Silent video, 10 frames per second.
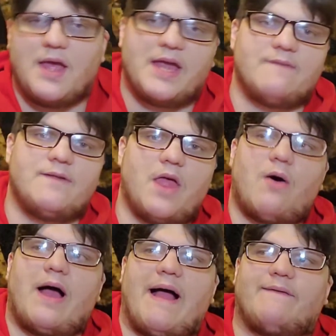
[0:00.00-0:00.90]
Even though
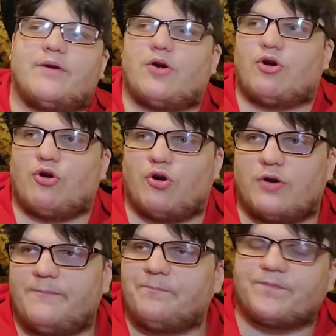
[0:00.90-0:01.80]
I haven't
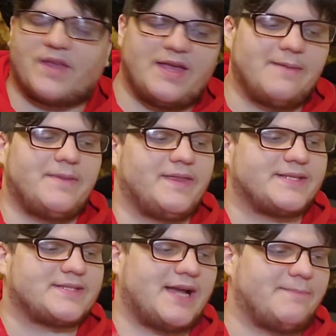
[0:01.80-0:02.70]
heard him in
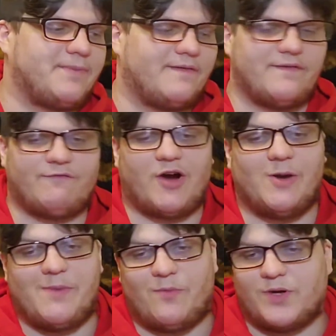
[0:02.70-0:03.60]
this type of
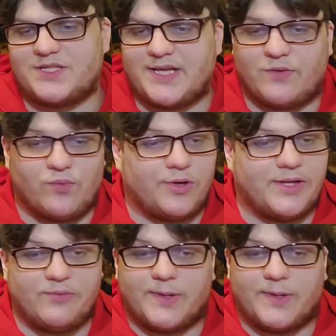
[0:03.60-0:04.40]
environment where it's like really,